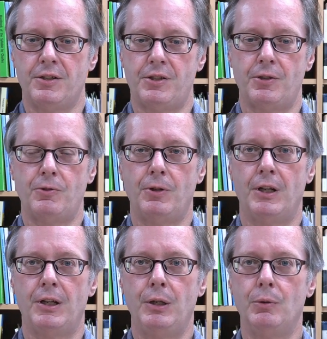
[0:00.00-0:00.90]
So
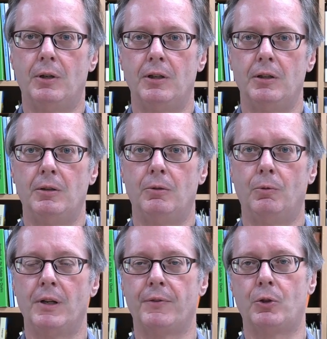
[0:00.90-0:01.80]
you are
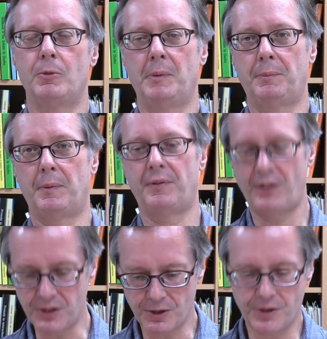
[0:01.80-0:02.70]
one of a group of
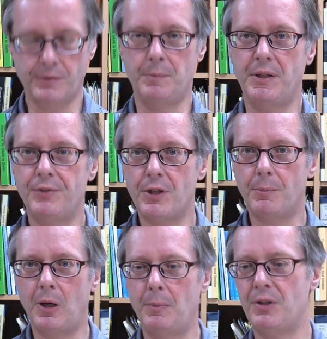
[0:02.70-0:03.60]
professors from different
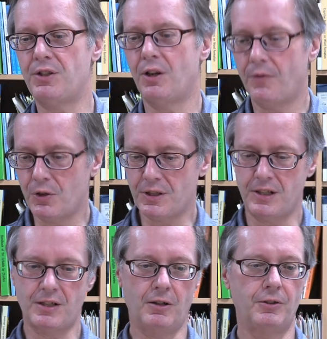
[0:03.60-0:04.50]
departments.
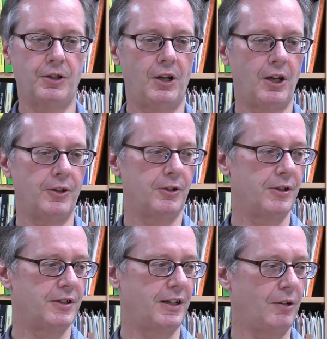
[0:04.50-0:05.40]
Universities called you together
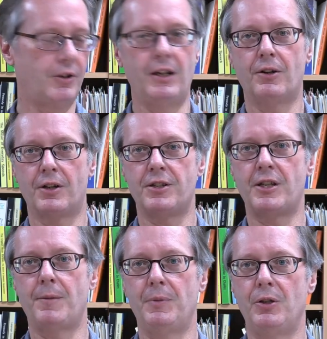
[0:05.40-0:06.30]
and say, okay, you're going to
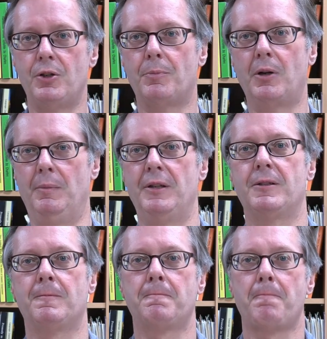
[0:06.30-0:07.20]
set up a new
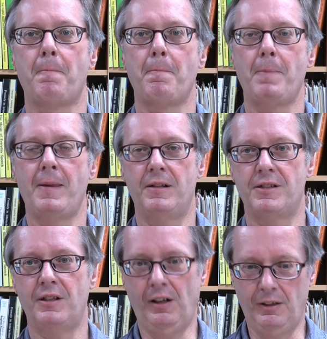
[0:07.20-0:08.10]
department to
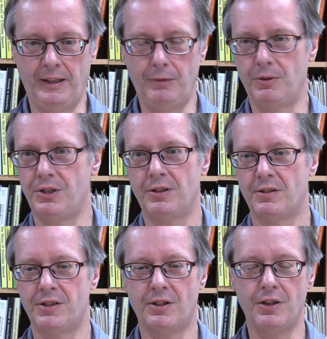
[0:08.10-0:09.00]
study language,
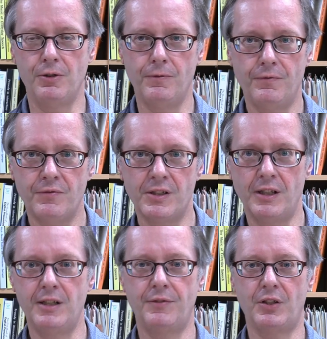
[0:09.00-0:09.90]
start a new
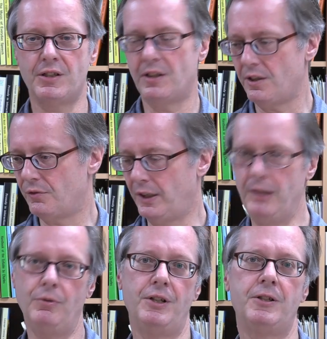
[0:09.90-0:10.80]
scientific study of
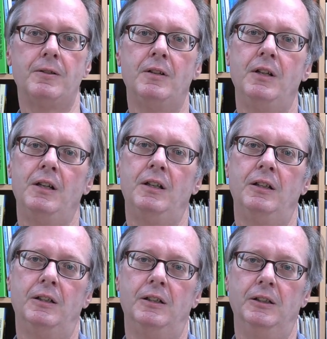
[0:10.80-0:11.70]
language.
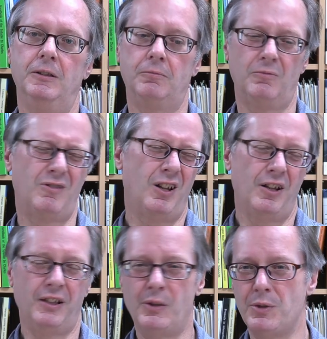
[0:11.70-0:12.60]
Call
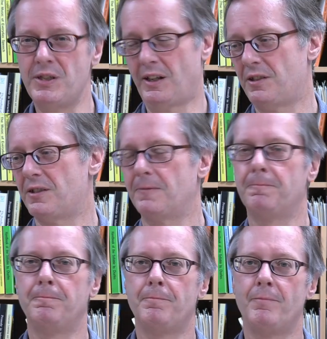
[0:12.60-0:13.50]
it linguistics.
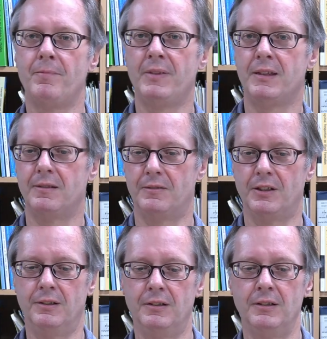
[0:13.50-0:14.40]

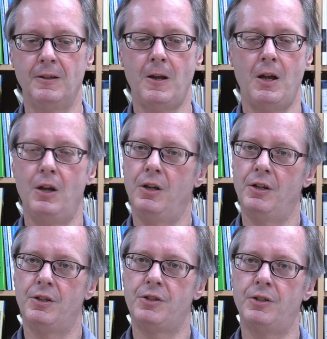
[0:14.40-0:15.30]
Okay.
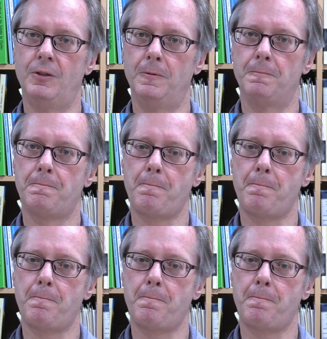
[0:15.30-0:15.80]
So